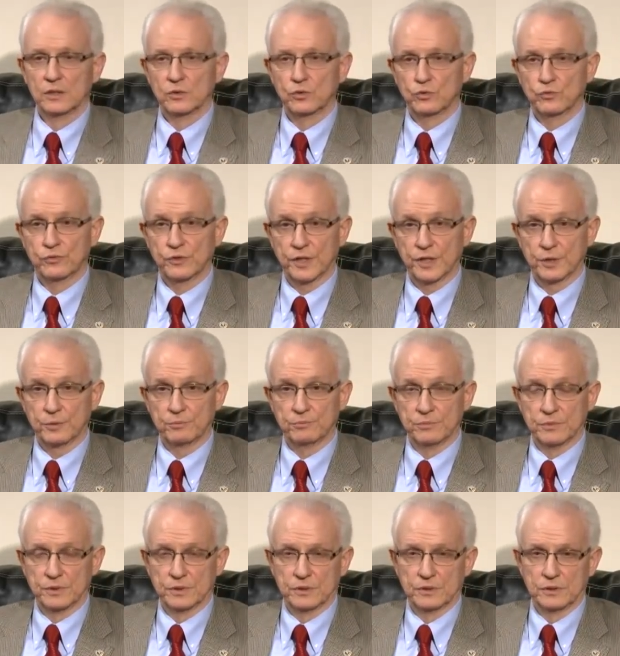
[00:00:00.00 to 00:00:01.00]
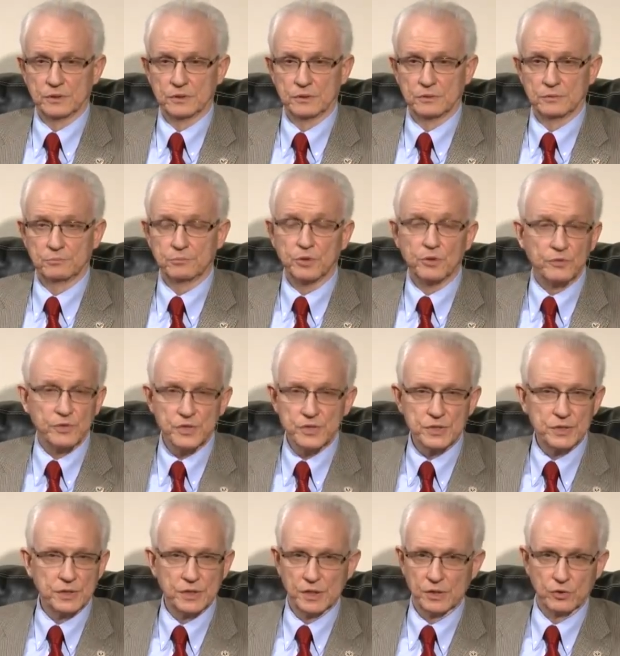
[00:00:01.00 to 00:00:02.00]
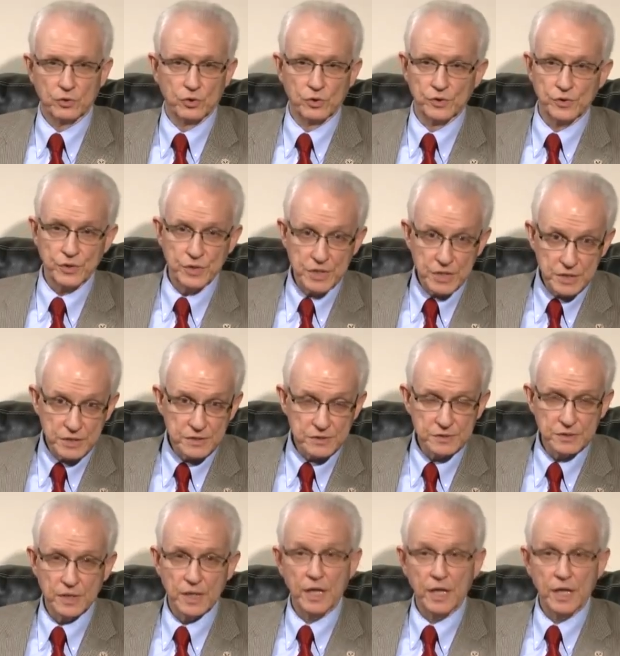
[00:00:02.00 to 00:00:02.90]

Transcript: to fight uh, poverty and all the needs,